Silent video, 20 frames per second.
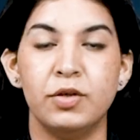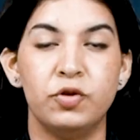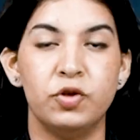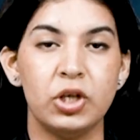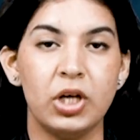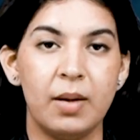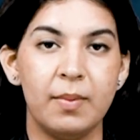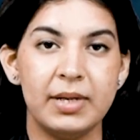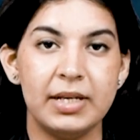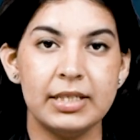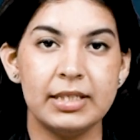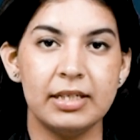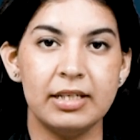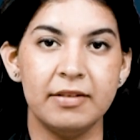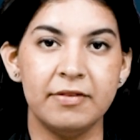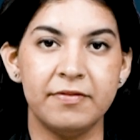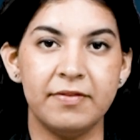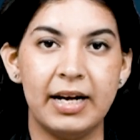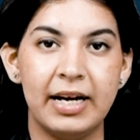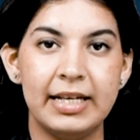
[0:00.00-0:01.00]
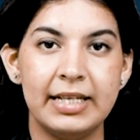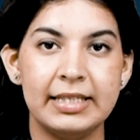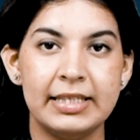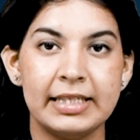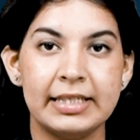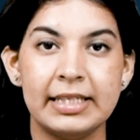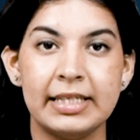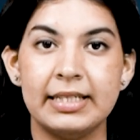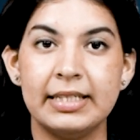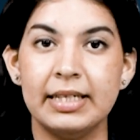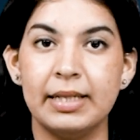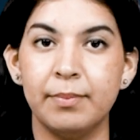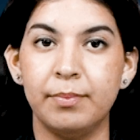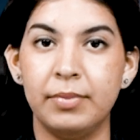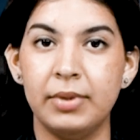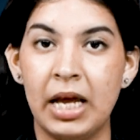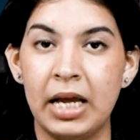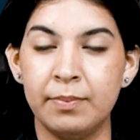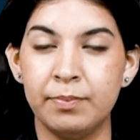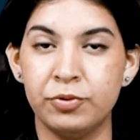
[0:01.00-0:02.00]
JAMA study finds existing
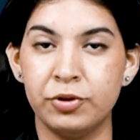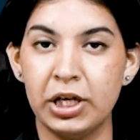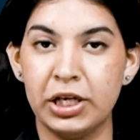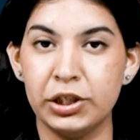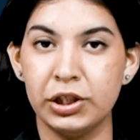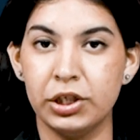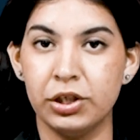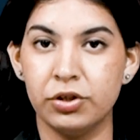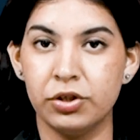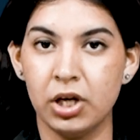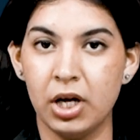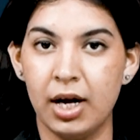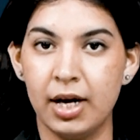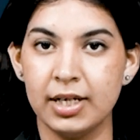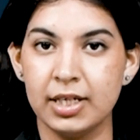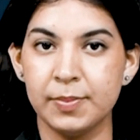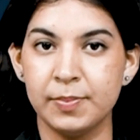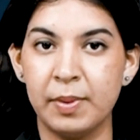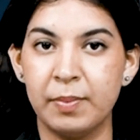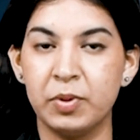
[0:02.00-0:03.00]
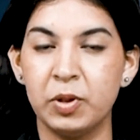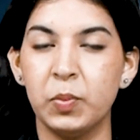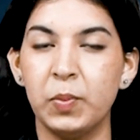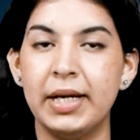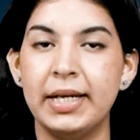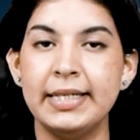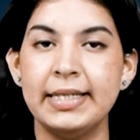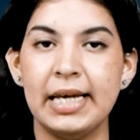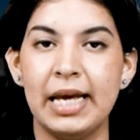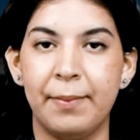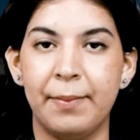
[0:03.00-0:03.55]
blood pressure drugs may prevent